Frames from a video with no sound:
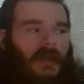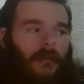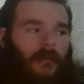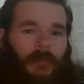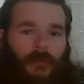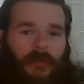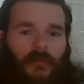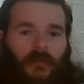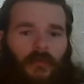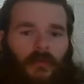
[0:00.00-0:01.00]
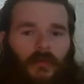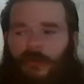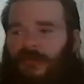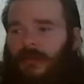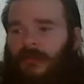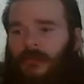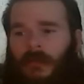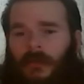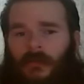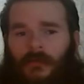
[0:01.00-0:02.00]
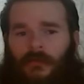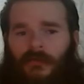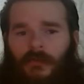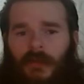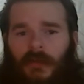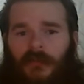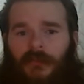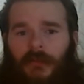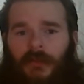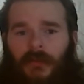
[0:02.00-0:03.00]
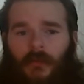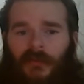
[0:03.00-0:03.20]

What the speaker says: and it came from a thrift store, or was given to me, or was donated to me,